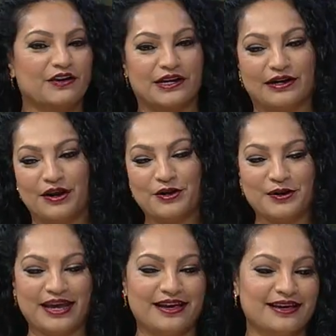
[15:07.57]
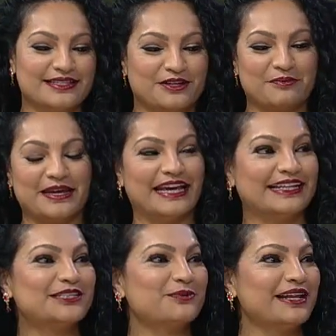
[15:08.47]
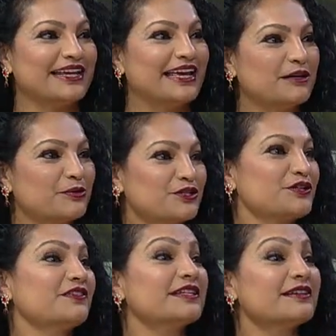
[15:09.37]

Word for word: figuring out, okay, it's going to be eighty twenty. eighty percent of the